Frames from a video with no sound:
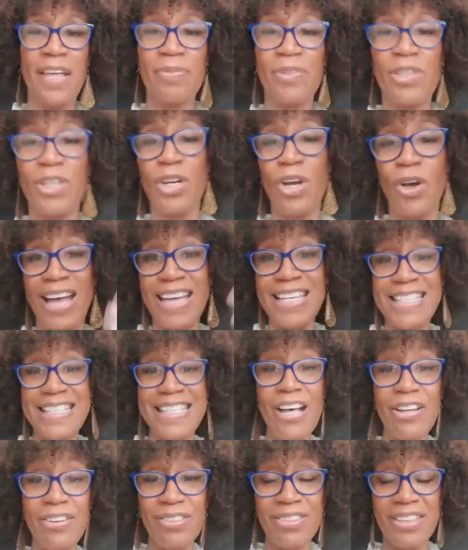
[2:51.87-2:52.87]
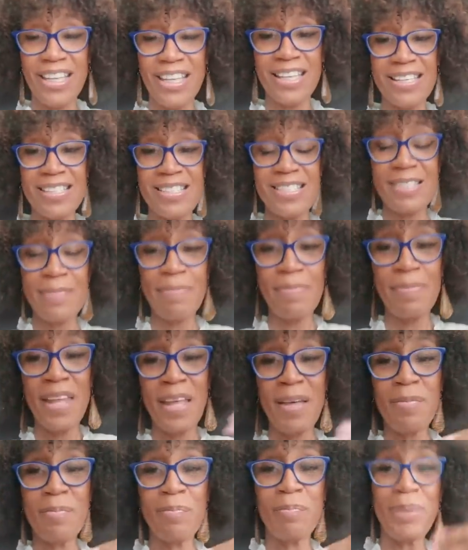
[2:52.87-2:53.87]
I sell things,
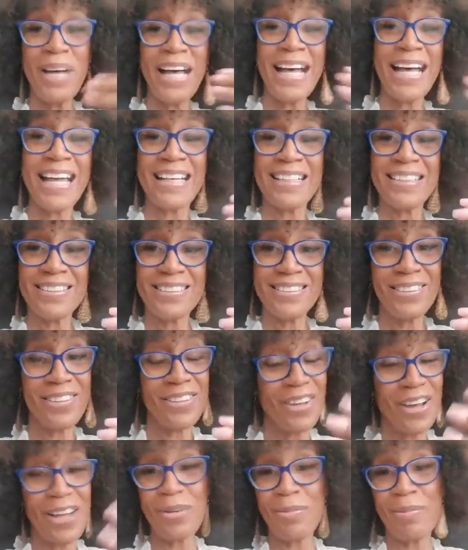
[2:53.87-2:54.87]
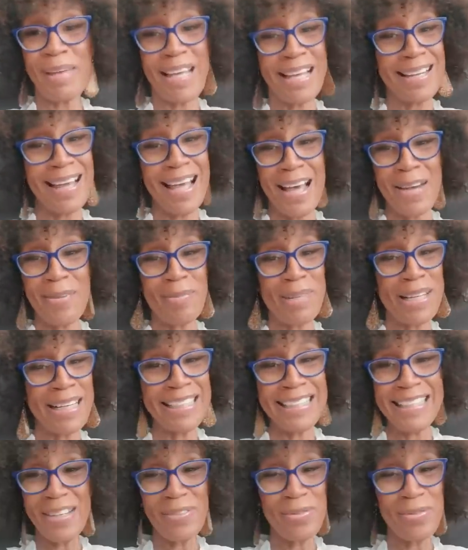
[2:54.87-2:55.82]
but I don't make a lot of money.